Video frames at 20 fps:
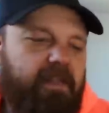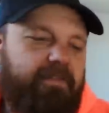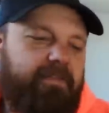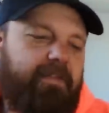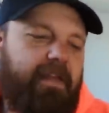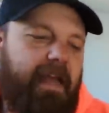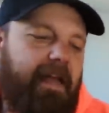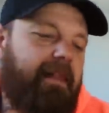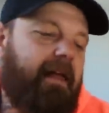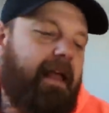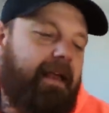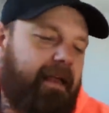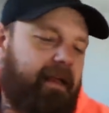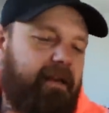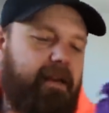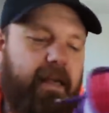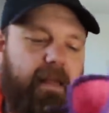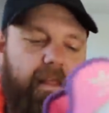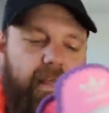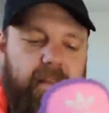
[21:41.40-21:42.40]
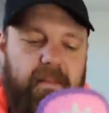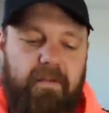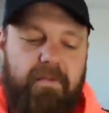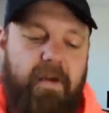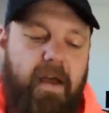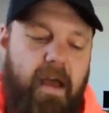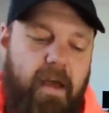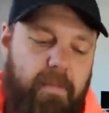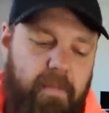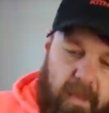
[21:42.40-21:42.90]
It's, I like it. I like the
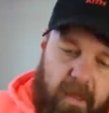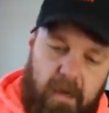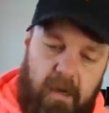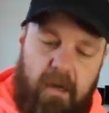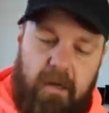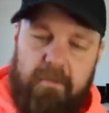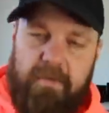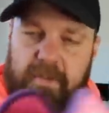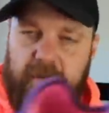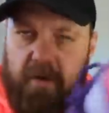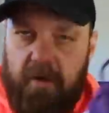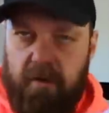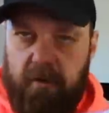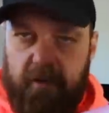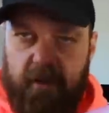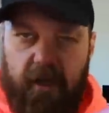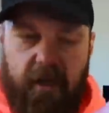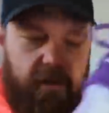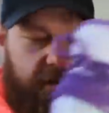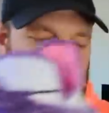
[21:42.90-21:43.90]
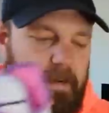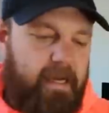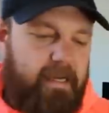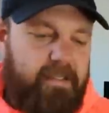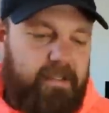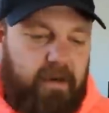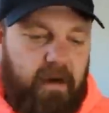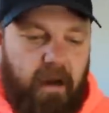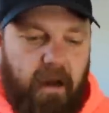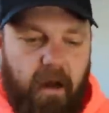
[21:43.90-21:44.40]
vibe. Um, so
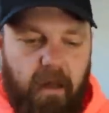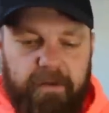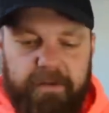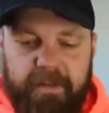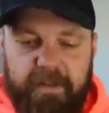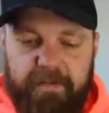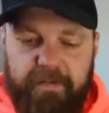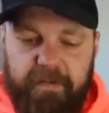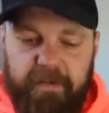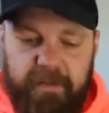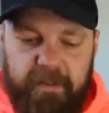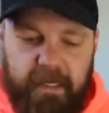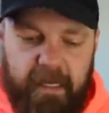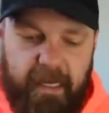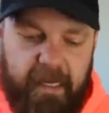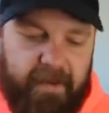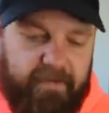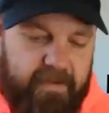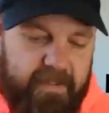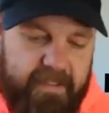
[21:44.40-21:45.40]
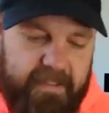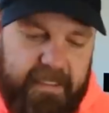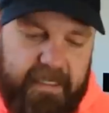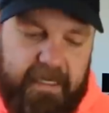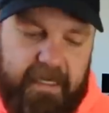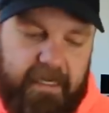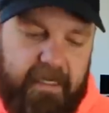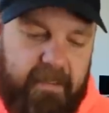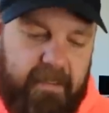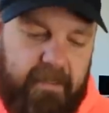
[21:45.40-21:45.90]
colorways are all different. I haven't haven't
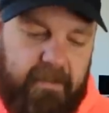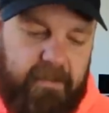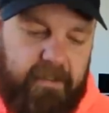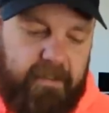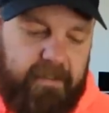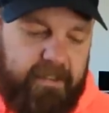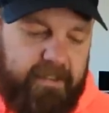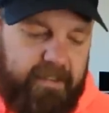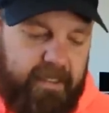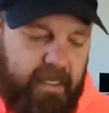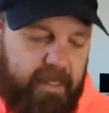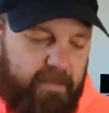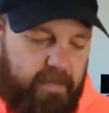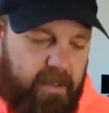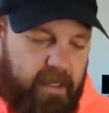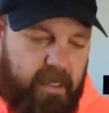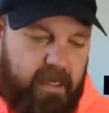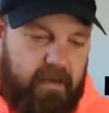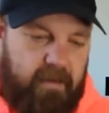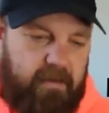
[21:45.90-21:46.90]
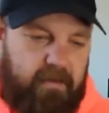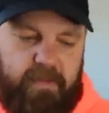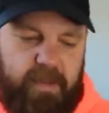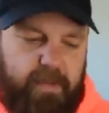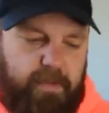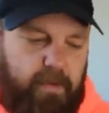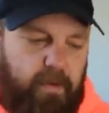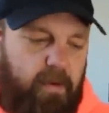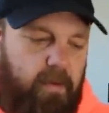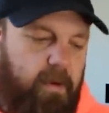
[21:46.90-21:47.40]
seen any that look the same yet.
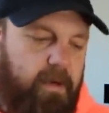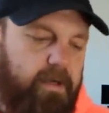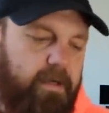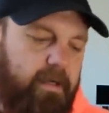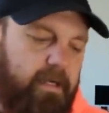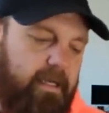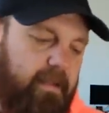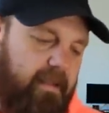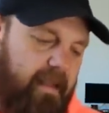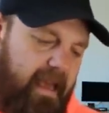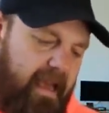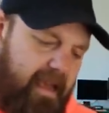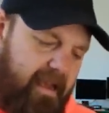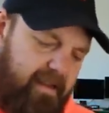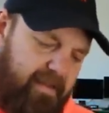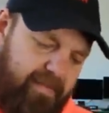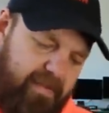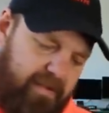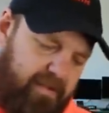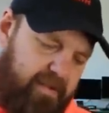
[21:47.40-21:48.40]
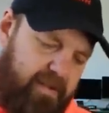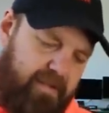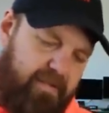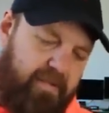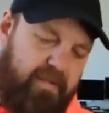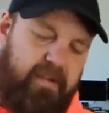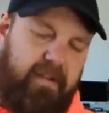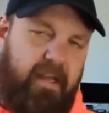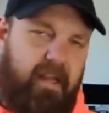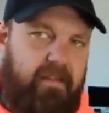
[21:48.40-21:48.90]
People are wondering that, if they're
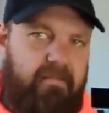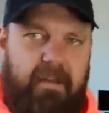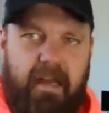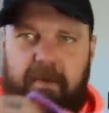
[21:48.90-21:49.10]
different.